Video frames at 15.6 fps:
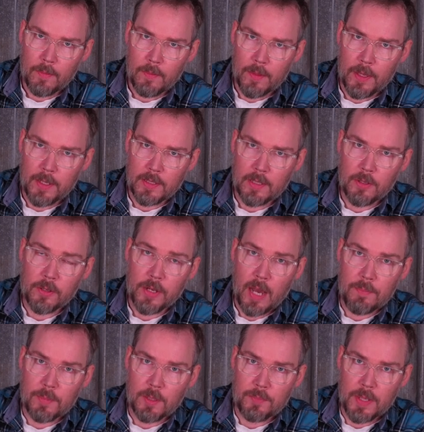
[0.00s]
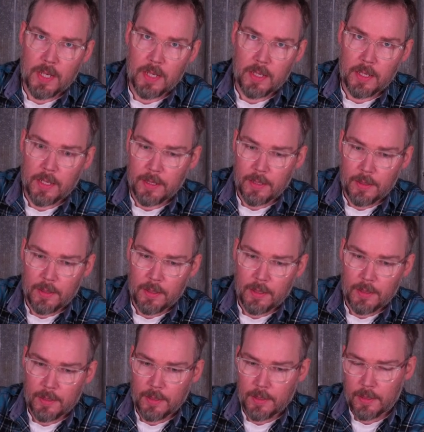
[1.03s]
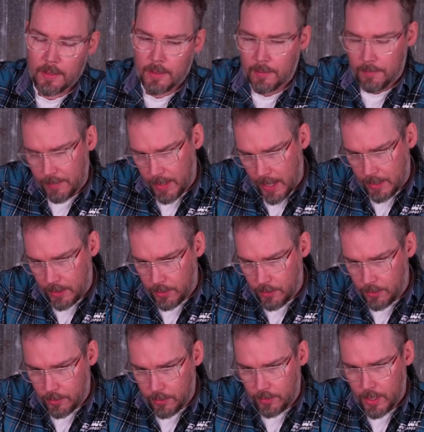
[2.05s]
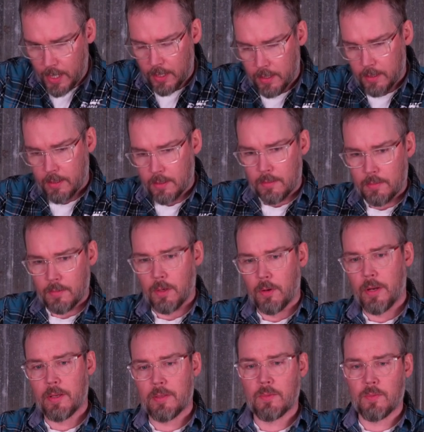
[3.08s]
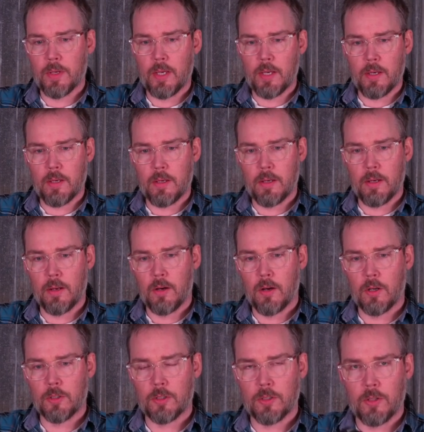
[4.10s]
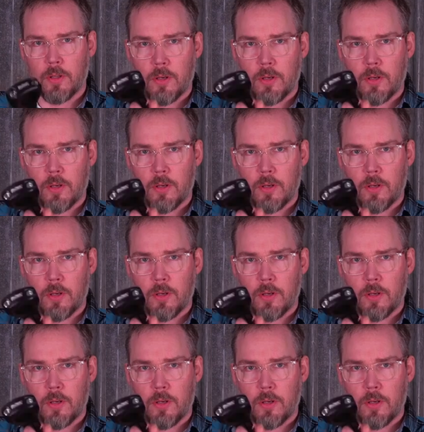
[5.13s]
This is your captain speaking. As you just noticed, we launched